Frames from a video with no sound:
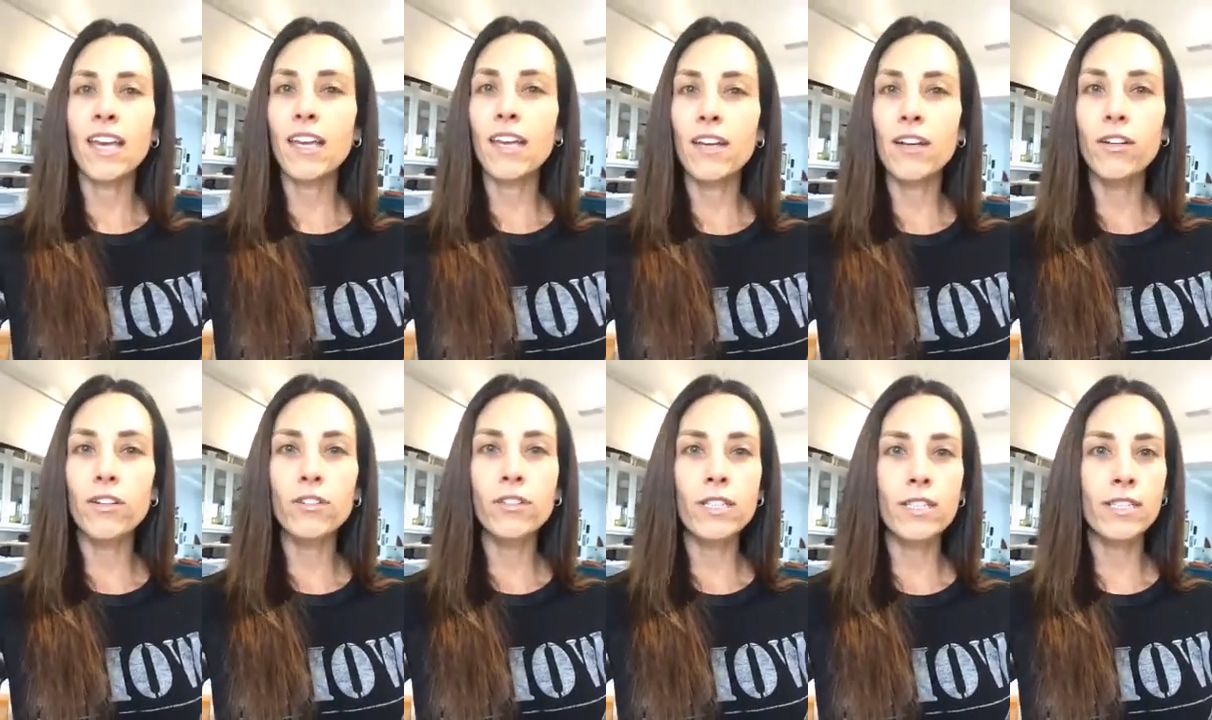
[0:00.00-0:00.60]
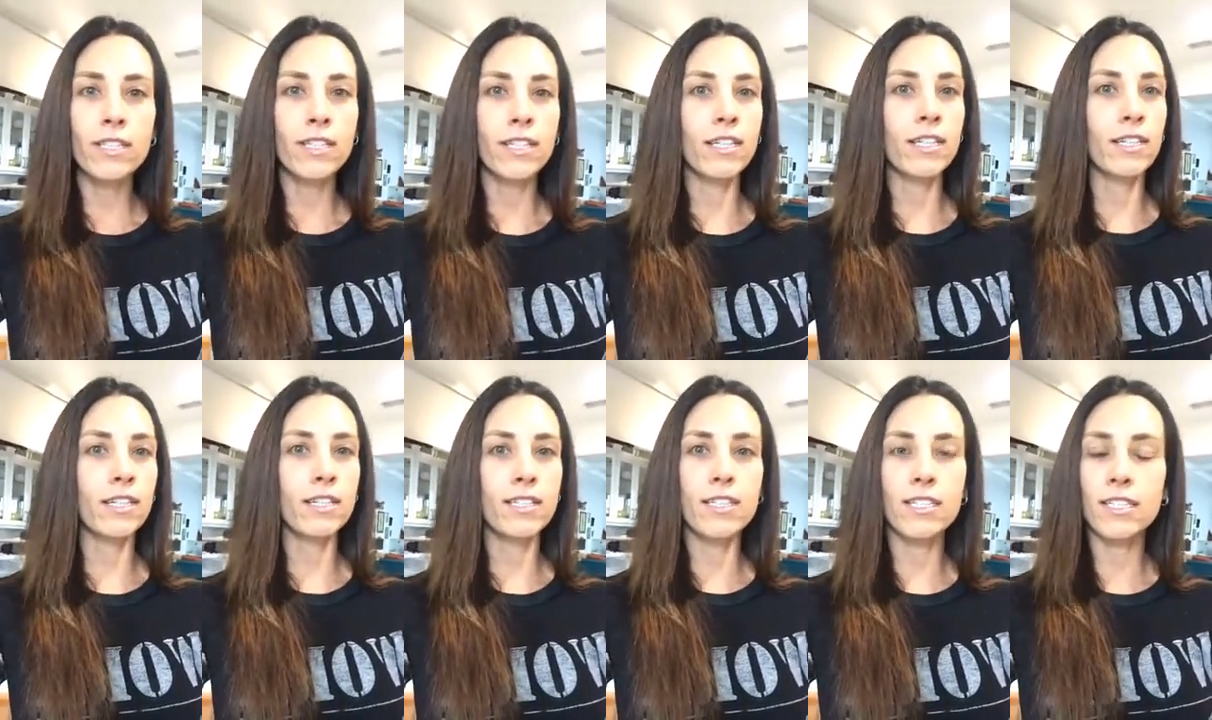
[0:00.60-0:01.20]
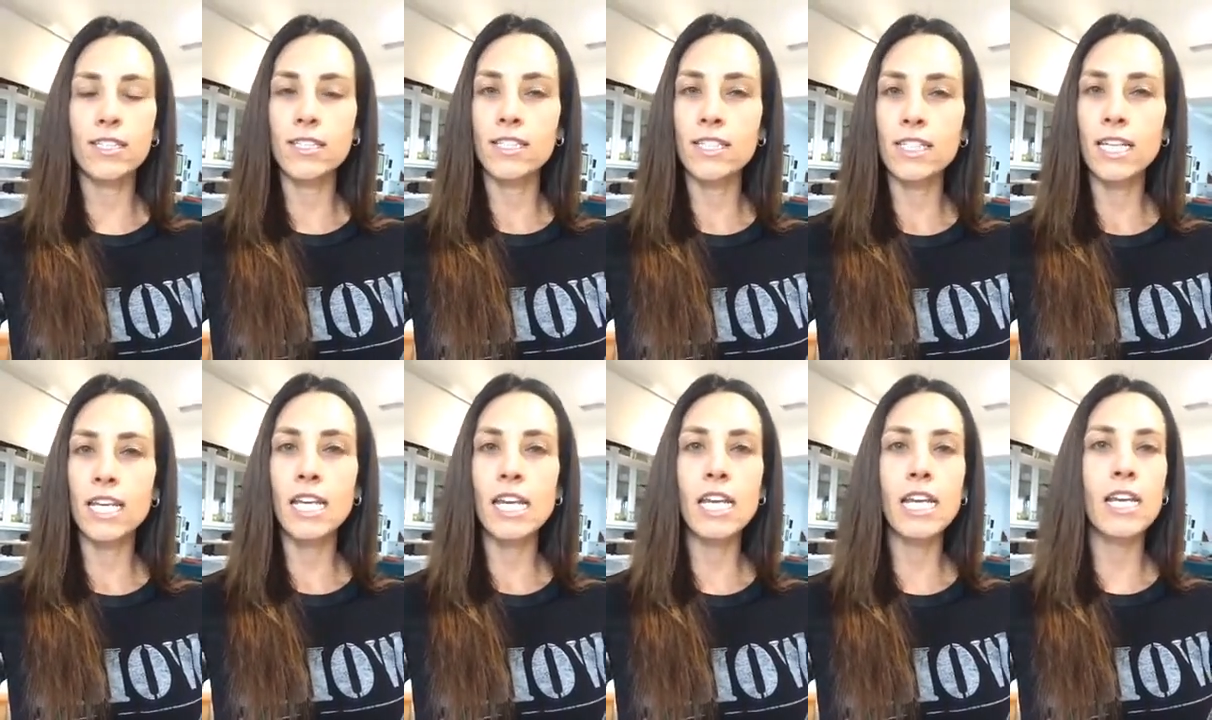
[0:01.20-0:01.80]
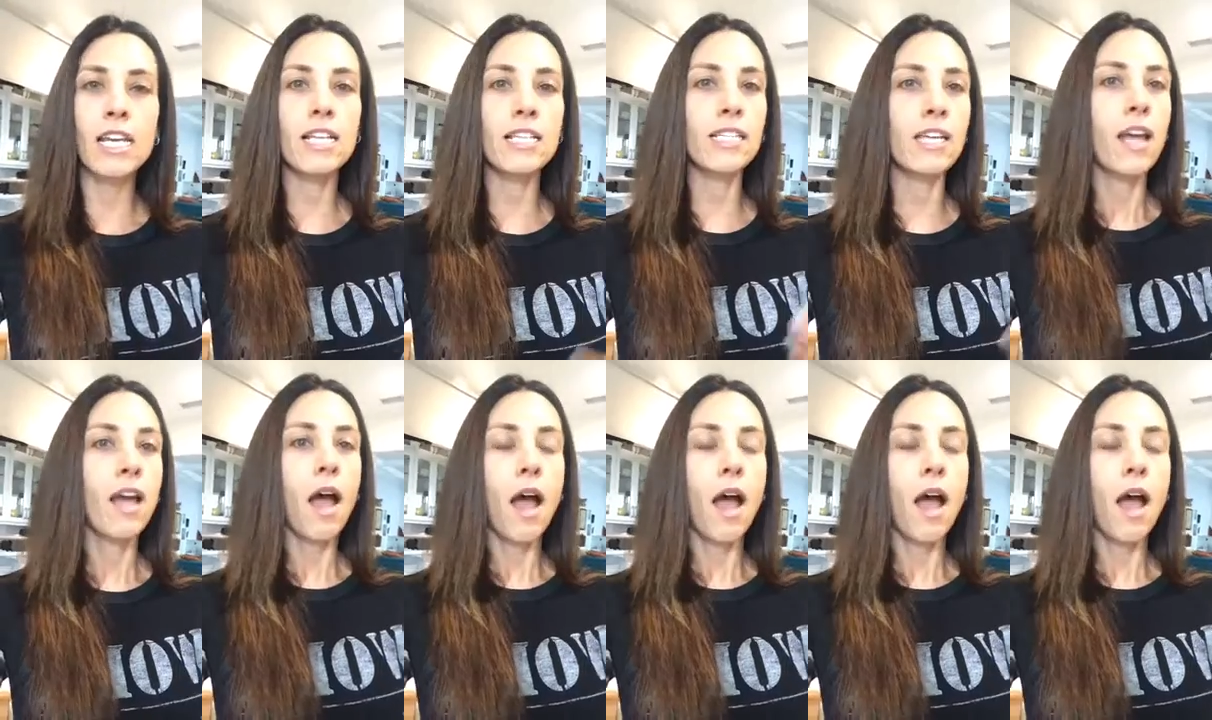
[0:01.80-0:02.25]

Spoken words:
Illnesses, disease,